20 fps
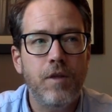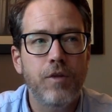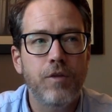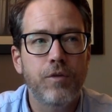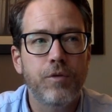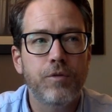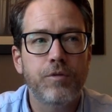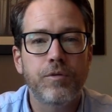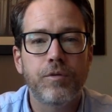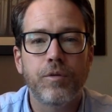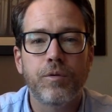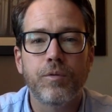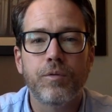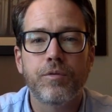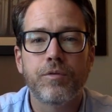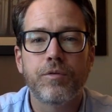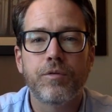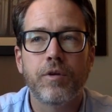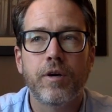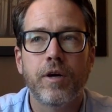Those
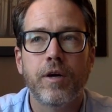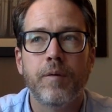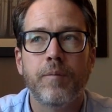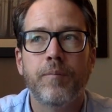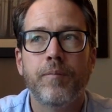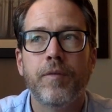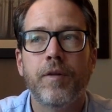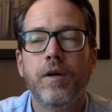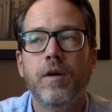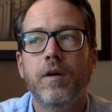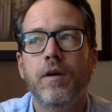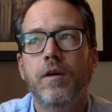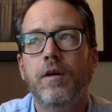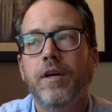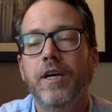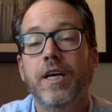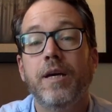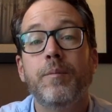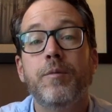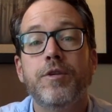those um,
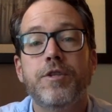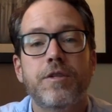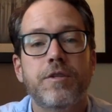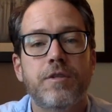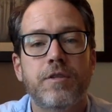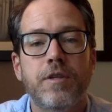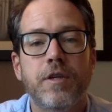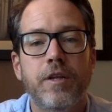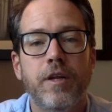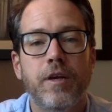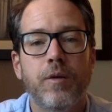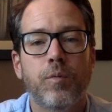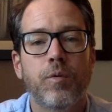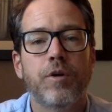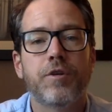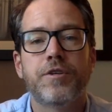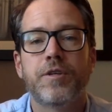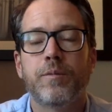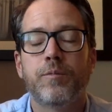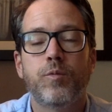images that they
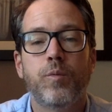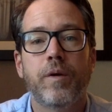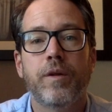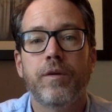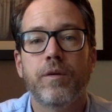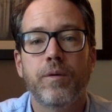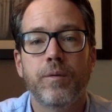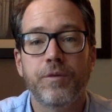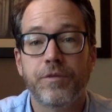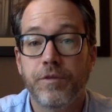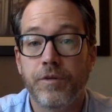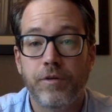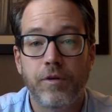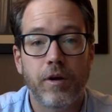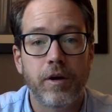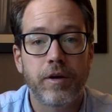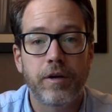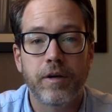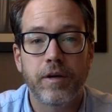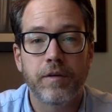worshipped, whether it was the
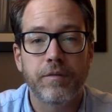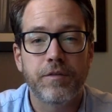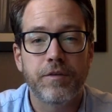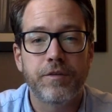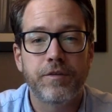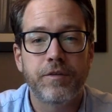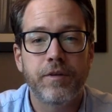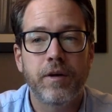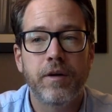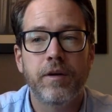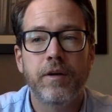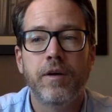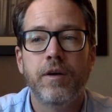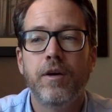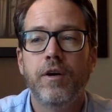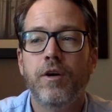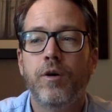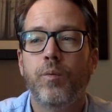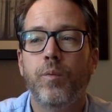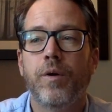darkening of the sun,
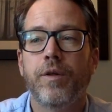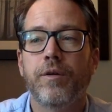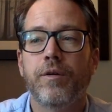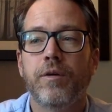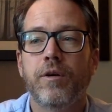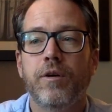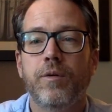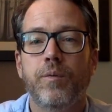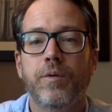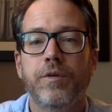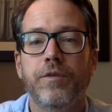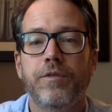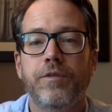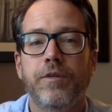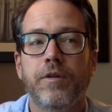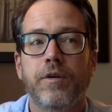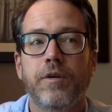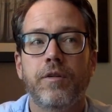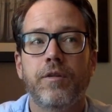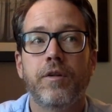whether it was
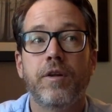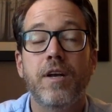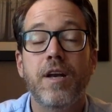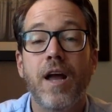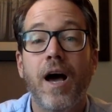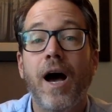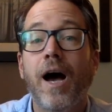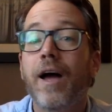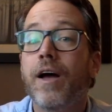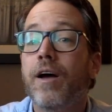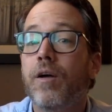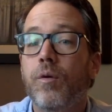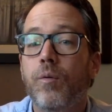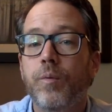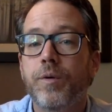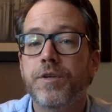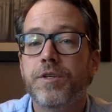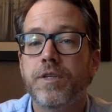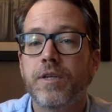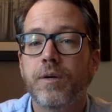the the Nile,
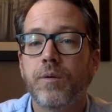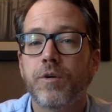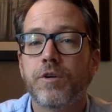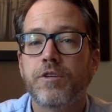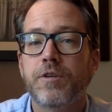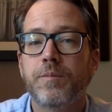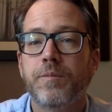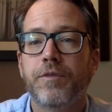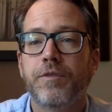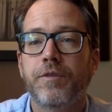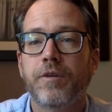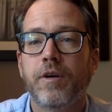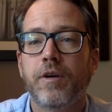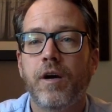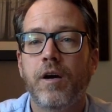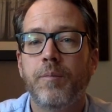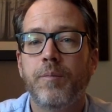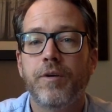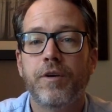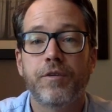which they worshipped as a
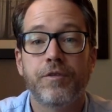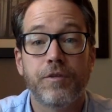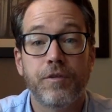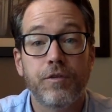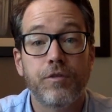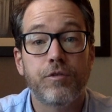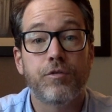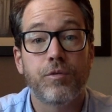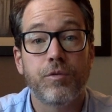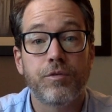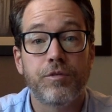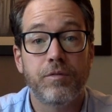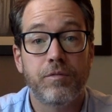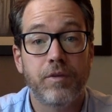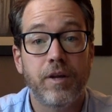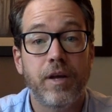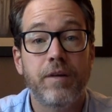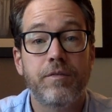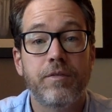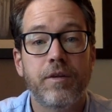god because of the source of
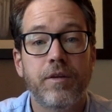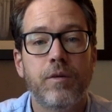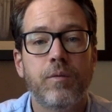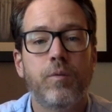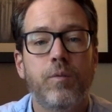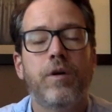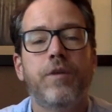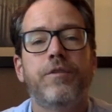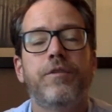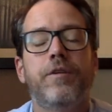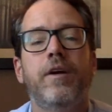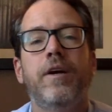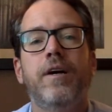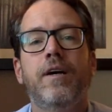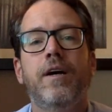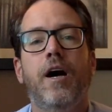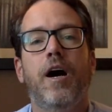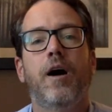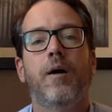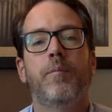life that it was,
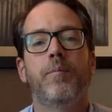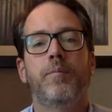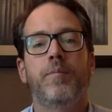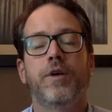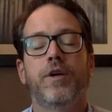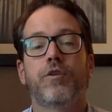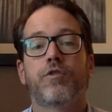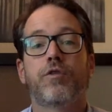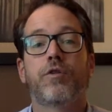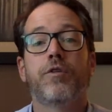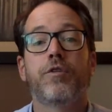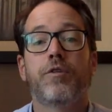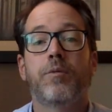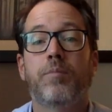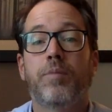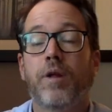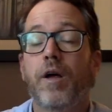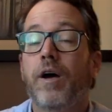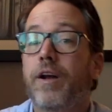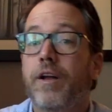um, being turned to
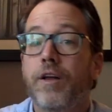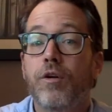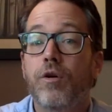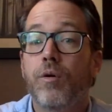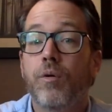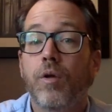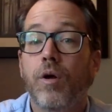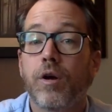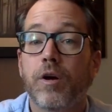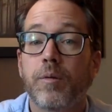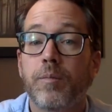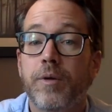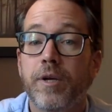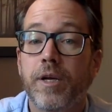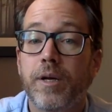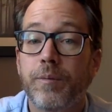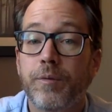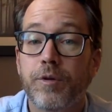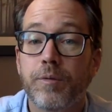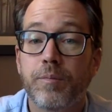blood and no longer being
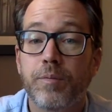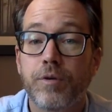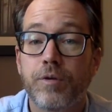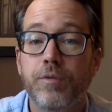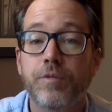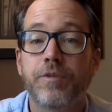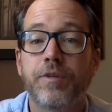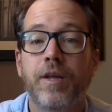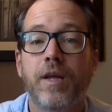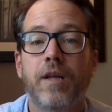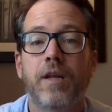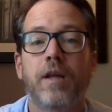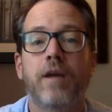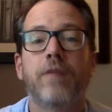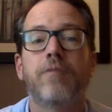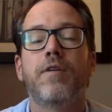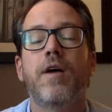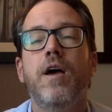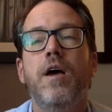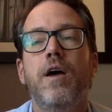able to produce that life,